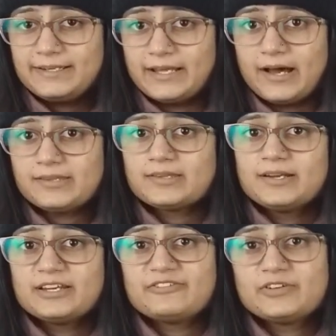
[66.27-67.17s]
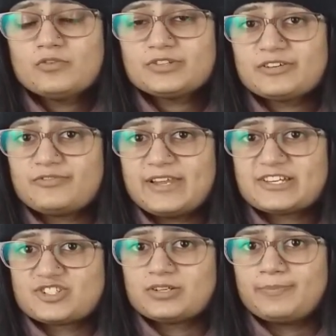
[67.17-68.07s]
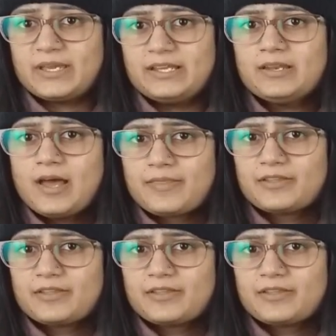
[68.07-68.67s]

Does diffuse reflection mean